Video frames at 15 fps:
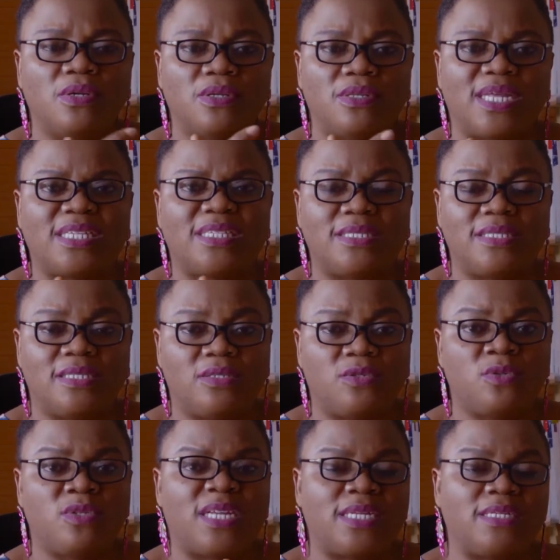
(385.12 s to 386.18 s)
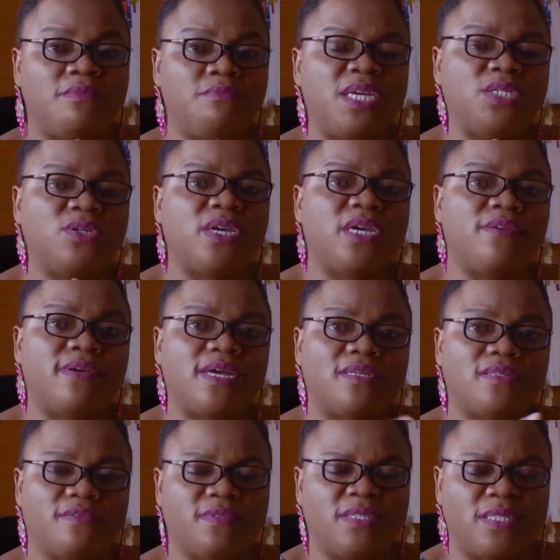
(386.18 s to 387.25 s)
those are the major
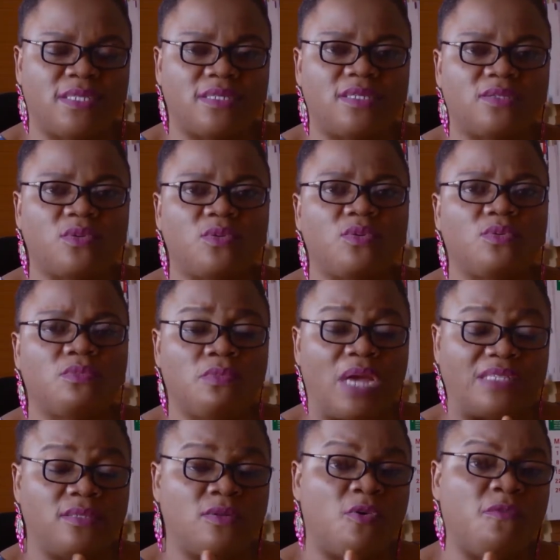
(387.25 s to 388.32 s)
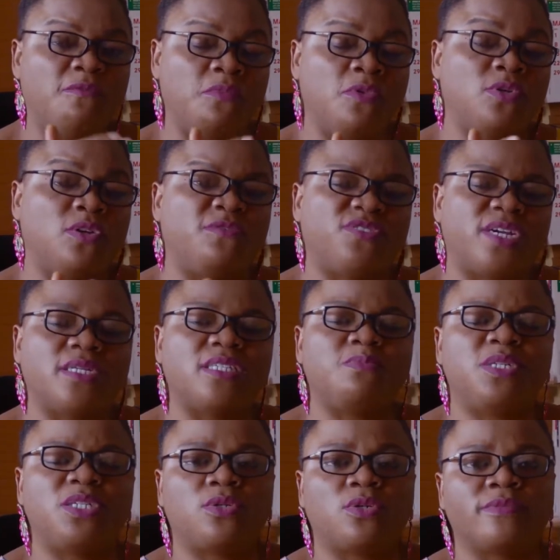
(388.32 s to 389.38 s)
areas of the disease. So as a mode of
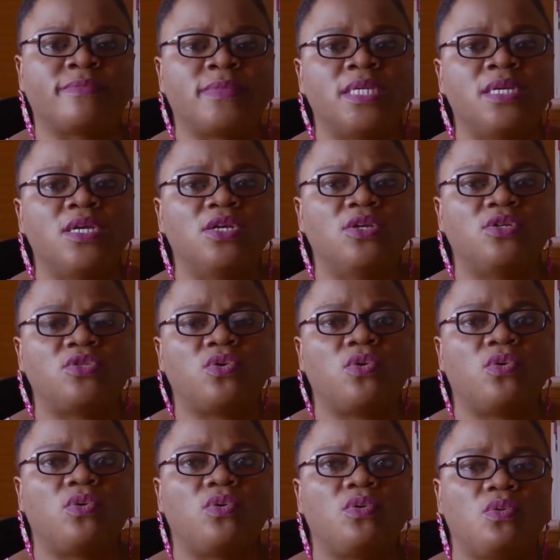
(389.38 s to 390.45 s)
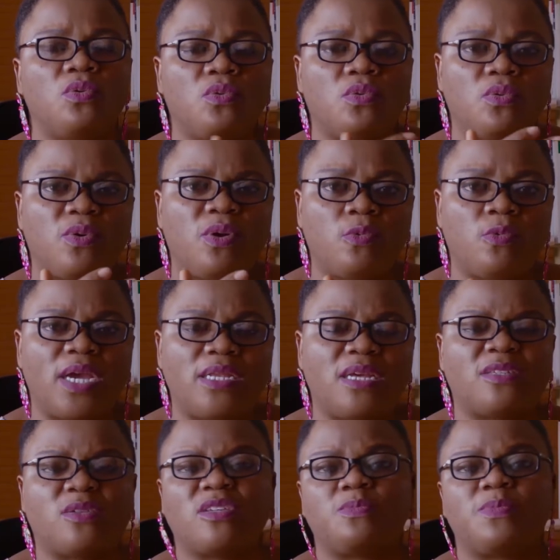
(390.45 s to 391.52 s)
transmission. So when
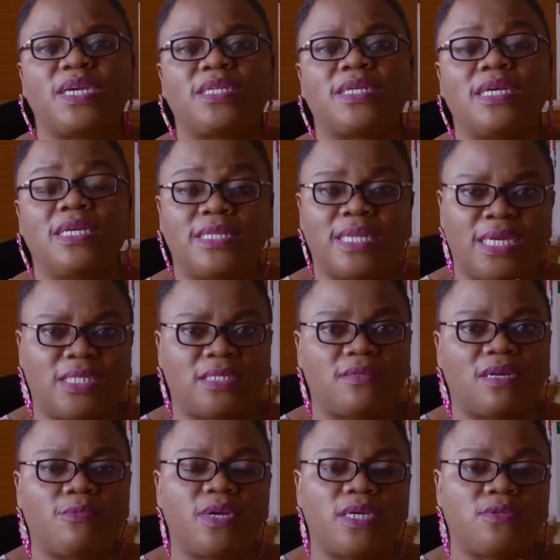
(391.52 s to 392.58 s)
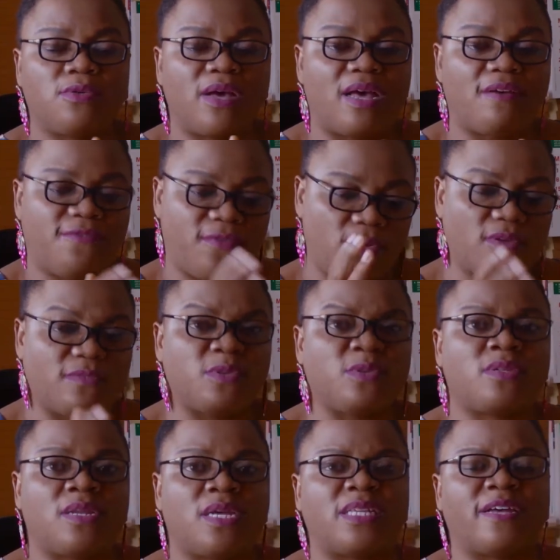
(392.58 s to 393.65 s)
it's suspected in Nigeria, when you have all of
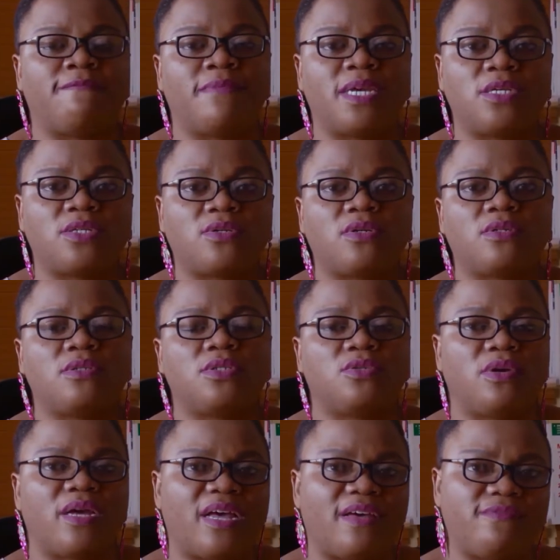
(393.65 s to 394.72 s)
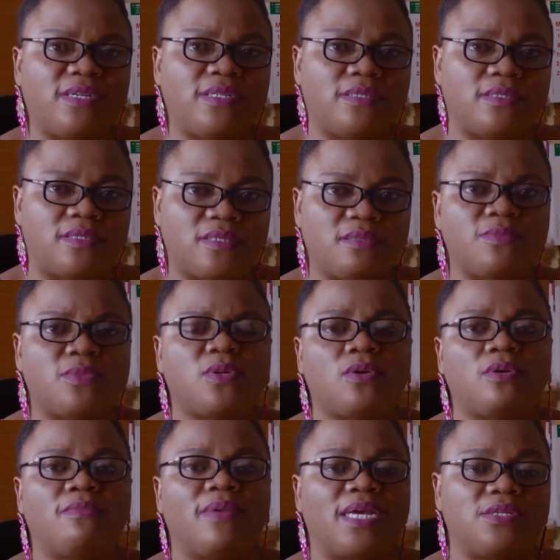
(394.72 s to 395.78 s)
those things that I've mentioned, you're having the
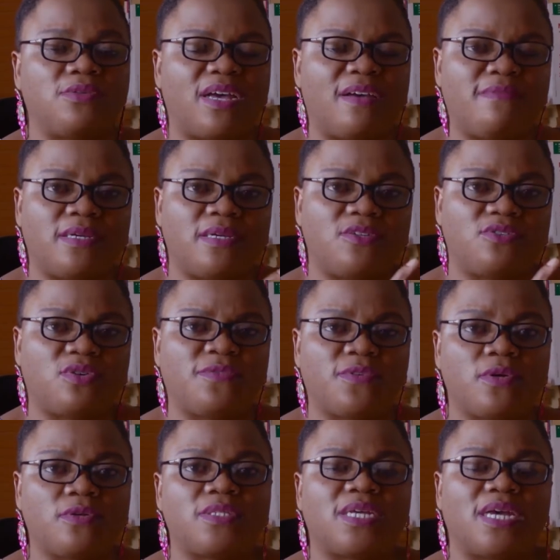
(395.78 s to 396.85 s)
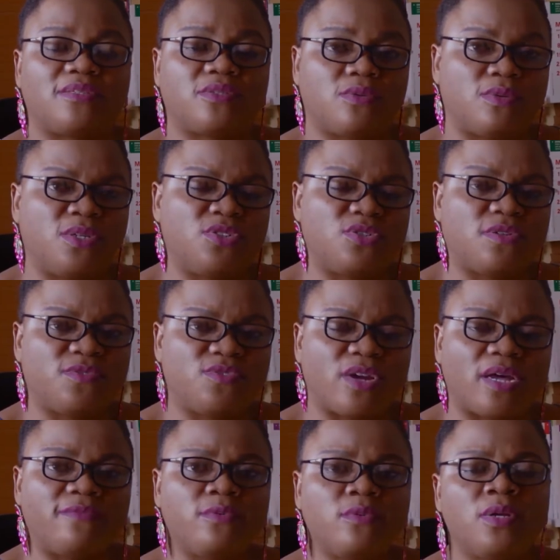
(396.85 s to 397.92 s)
symptom and you have the history of contact or history of
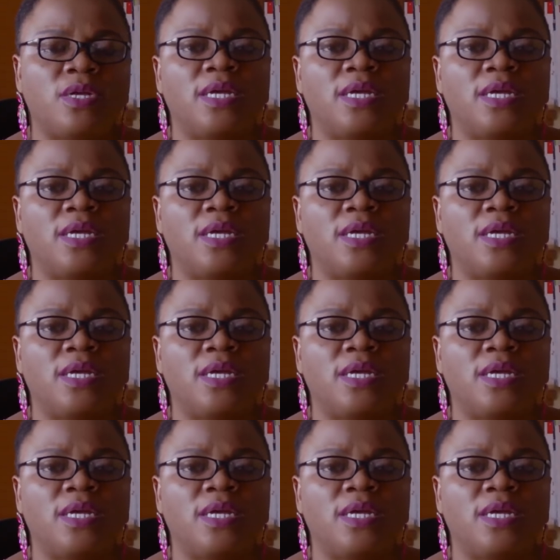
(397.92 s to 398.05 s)
travel,